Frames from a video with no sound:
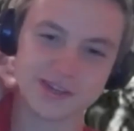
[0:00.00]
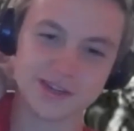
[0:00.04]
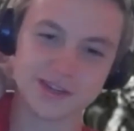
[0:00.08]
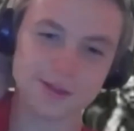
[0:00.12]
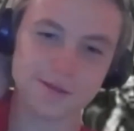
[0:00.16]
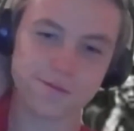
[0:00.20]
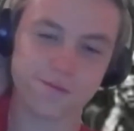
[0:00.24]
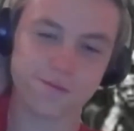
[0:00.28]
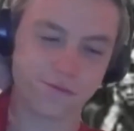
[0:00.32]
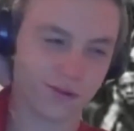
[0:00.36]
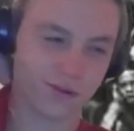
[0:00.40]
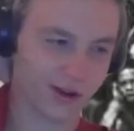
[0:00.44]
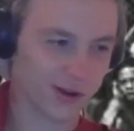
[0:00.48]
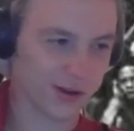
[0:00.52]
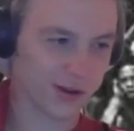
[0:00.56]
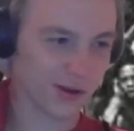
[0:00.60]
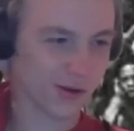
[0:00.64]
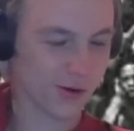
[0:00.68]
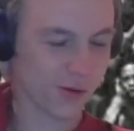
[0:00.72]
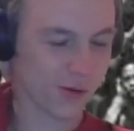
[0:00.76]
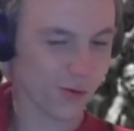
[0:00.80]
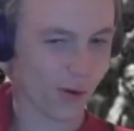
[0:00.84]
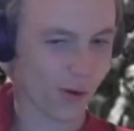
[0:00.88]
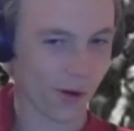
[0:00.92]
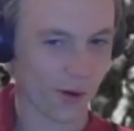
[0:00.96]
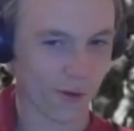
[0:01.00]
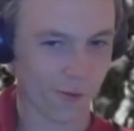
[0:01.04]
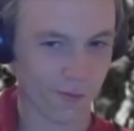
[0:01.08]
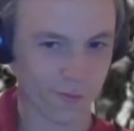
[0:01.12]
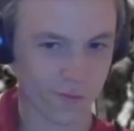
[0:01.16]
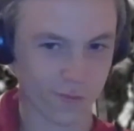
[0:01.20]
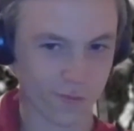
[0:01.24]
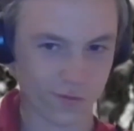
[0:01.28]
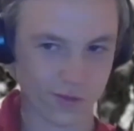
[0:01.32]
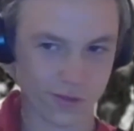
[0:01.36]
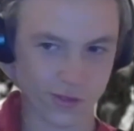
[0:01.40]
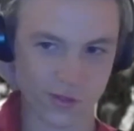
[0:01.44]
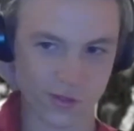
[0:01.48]
the video
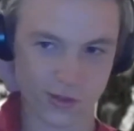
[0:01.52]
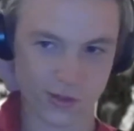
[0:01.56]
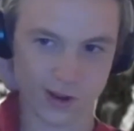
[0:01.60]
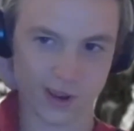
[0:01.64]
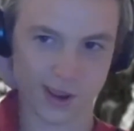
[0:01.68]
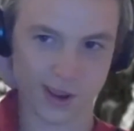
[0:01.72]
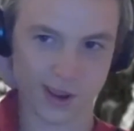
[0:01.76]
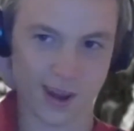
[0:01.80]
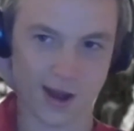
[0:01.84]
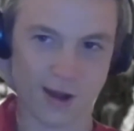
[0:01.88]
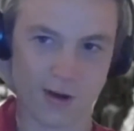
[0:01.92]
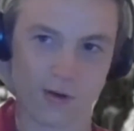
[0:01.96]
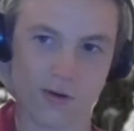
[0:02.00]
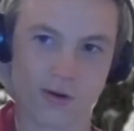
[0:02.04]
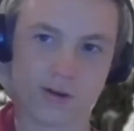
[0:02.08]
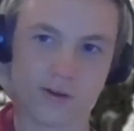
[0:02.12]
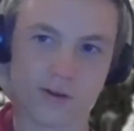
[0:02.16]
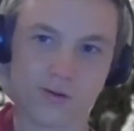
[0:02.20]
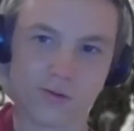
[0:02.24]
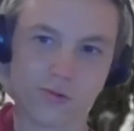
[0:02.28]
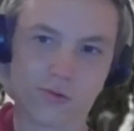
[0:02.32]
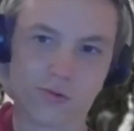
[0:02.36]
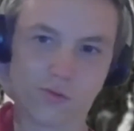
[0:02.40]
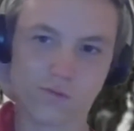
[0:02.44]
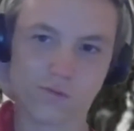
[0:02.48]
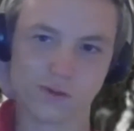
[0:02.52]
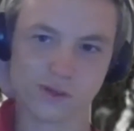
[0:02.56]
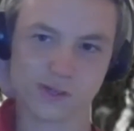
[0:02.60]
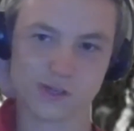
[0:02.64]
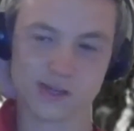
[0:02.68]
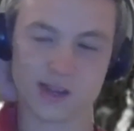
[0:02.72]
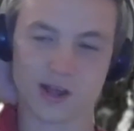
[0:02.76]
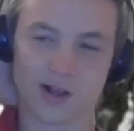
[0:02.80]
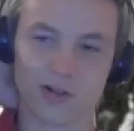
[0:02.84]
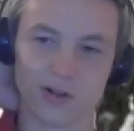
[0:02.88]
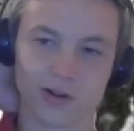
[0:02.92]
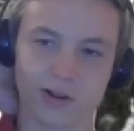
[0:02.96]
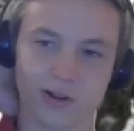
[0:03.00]
of the Karen who was
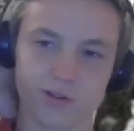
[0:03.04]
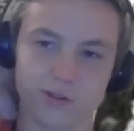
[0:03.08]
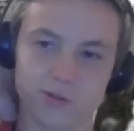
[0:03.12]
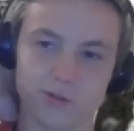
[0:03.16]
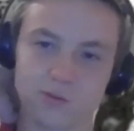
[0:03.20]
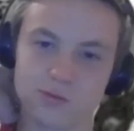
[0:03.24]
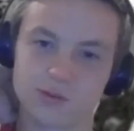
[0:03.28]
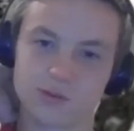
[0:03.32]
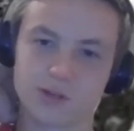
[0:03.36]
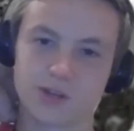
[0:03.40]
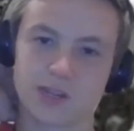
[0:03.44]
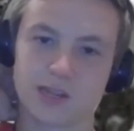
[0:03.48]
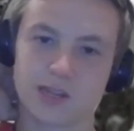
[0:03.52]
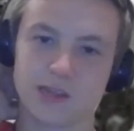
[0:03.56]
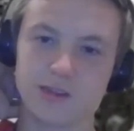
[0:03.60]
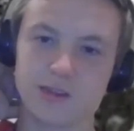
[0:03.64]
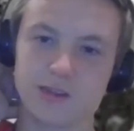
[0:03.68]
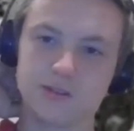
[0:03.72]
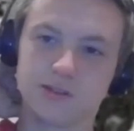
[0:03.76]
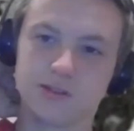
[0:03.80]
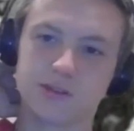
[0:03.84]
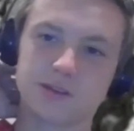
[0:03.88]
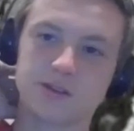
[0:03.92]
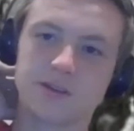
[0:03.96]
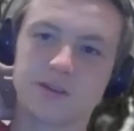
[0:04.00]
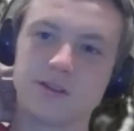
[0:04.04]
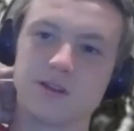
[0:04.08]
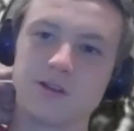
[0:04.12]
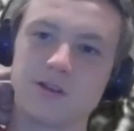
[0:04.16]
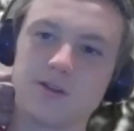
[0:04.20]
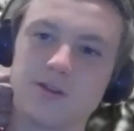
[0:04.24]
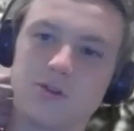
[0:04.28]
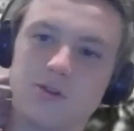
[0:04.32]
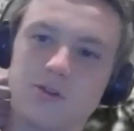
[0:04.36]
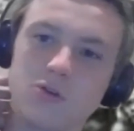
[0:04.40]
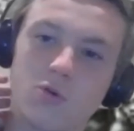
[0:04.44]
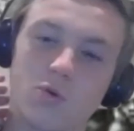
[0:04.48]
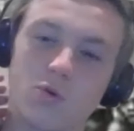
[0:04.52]
yelling at those kids
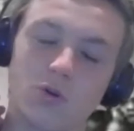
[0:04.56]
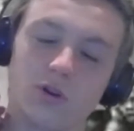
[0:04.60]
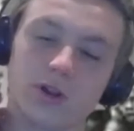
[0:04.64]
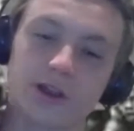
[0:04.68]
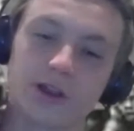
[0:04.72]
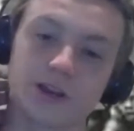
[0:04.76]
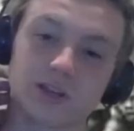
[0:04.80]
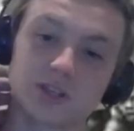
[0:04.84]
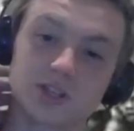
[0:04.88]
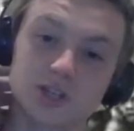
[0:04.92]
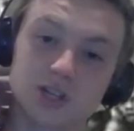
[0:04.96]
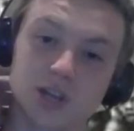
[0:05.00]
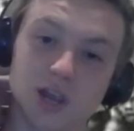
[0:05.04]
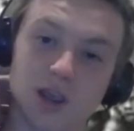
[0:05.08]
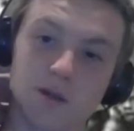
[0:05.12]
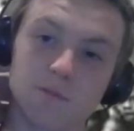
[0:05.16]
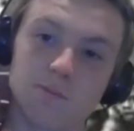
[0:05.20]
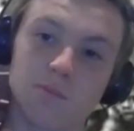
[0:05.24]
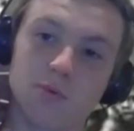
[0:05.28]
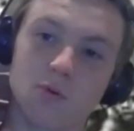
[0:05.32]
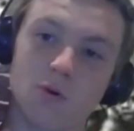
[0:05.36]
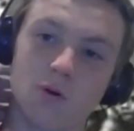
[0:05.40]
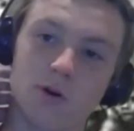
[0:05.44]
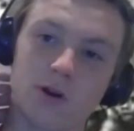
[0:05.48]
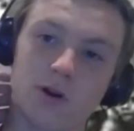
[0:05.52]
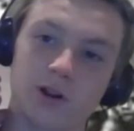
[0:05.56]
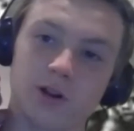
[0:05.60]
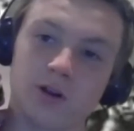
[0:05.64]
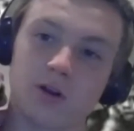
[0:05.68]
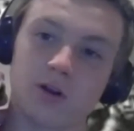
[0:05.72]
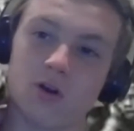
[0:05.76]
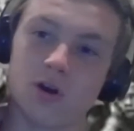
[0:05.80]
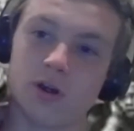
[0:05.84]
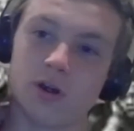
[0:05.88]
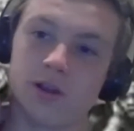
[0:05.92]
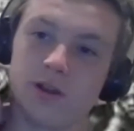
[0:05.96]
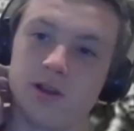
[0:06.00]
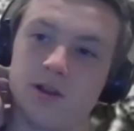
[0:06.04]
who were like skateboarding
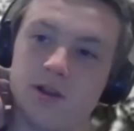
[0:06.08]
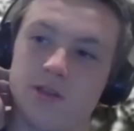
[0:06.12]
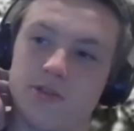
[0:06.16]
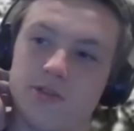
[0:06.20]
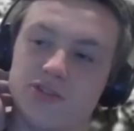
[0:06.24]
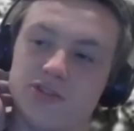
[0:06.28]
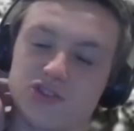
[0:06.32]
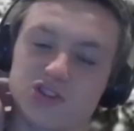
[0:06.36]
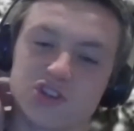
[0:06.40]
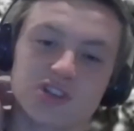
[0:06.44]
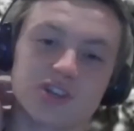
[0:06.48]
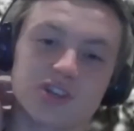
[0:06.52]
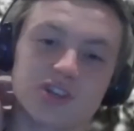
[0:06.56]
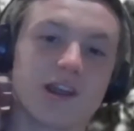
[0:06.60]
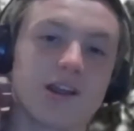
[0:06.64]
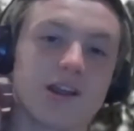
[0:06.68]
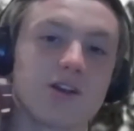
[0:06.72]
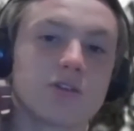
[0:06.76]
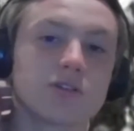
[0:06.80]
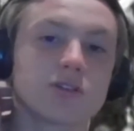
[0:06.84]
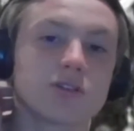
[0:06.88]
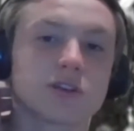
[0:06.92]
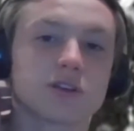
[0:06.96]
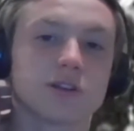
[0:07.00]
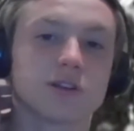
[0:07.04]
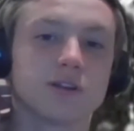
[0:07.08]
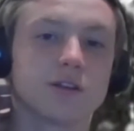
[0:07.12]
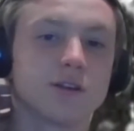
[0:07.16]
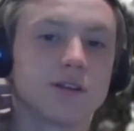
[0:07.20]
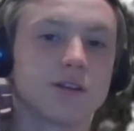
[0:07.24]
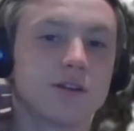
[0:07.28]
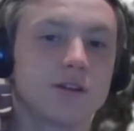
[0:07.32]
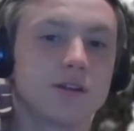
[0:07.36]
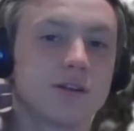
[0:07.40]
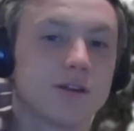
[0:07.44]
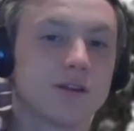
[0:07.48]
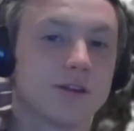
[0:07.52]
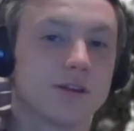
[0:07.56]
on the stairs?
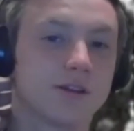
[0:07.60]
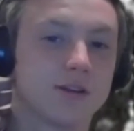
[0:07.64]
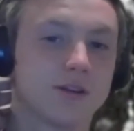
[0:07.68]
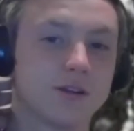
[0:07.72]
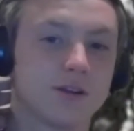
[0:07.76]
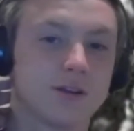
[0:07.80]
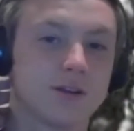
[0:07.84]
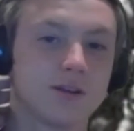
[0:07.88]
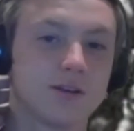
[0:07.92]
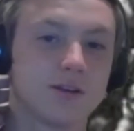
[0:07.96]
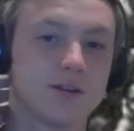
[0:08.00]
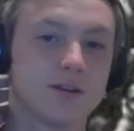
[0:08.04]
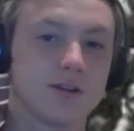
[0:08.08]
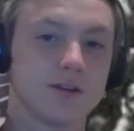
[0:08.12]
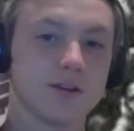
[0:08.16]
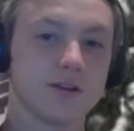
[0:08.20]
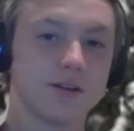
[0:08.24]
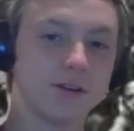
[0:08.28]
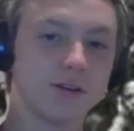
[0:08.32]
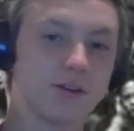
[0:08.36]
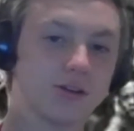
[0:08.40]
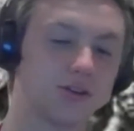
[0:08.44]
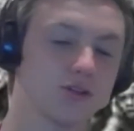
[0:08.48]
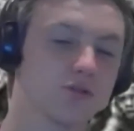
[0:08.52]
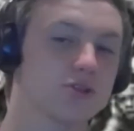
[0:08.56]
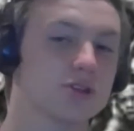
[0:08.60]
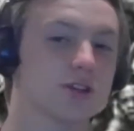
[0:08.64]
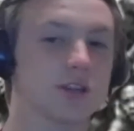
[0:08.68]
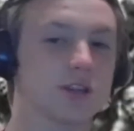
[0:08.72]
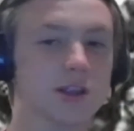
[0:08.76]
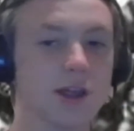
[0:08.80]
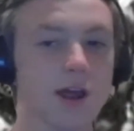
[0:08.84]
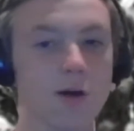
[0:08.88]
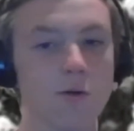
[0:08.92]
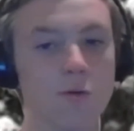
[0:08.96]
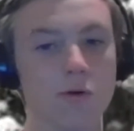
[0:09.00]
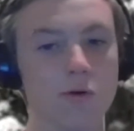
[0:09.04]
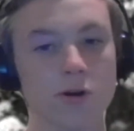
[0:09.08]
Did you see
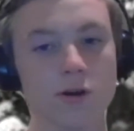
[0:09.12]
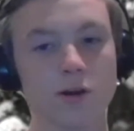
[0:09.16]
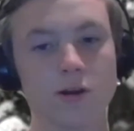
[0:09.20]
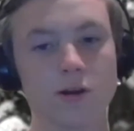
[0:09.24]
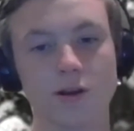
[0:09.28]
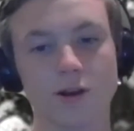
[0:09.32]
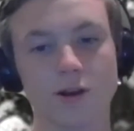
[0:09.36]
that one?